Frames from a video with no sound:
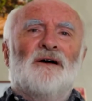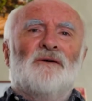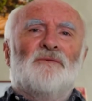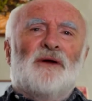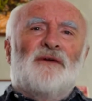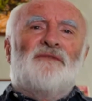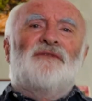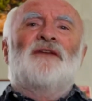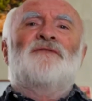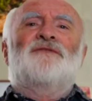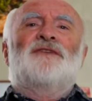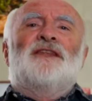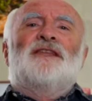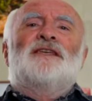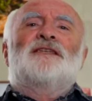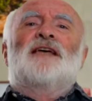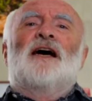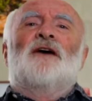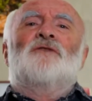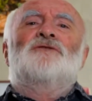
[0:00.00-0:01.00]
We've lived in
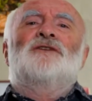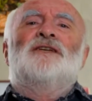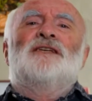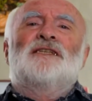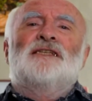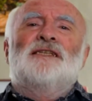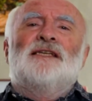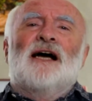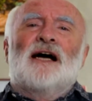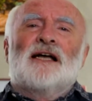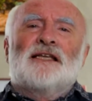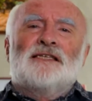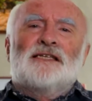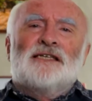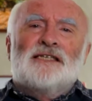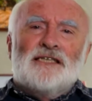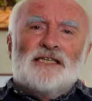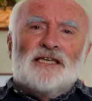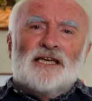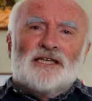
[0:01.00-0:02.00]
this house since
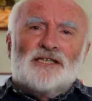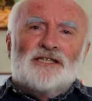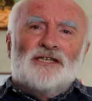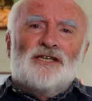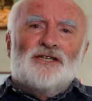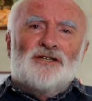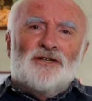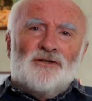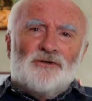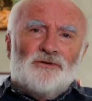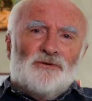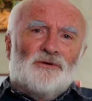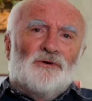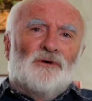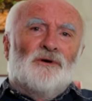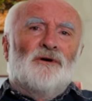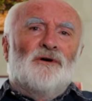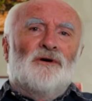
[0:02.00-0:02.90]
1962,